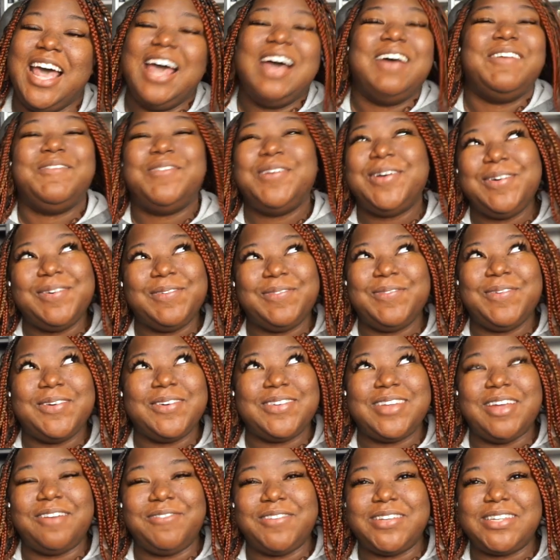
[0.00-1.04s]
we'll
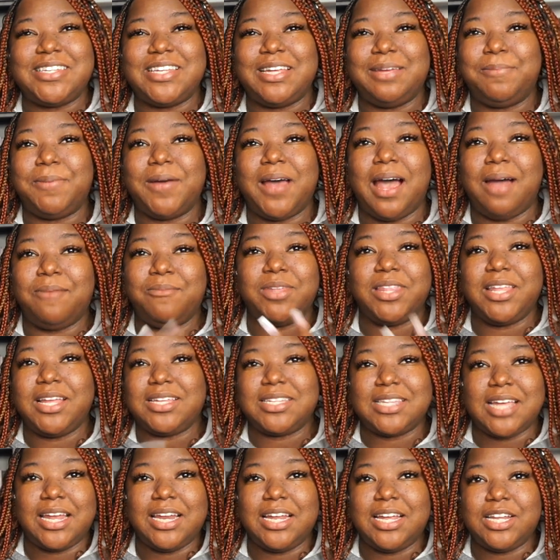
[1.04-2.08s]
definitely see. But I'm really
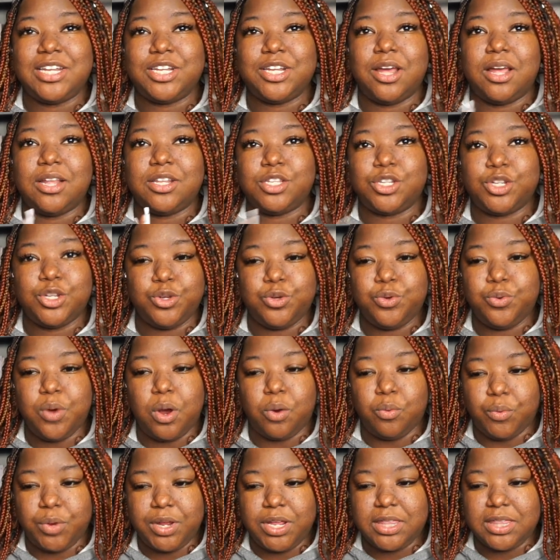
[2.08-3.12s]
excited to
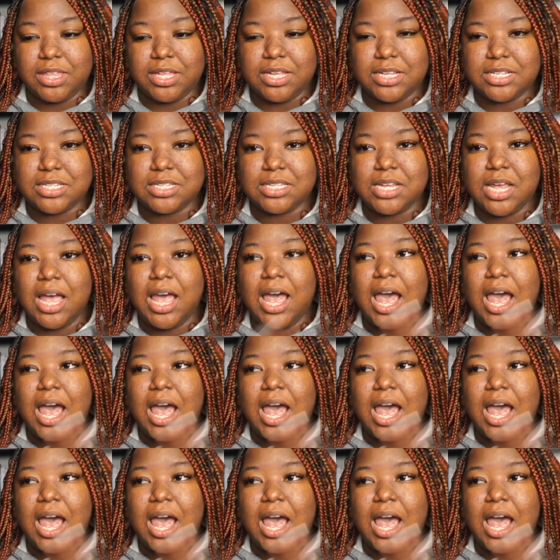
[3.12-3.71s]
read this.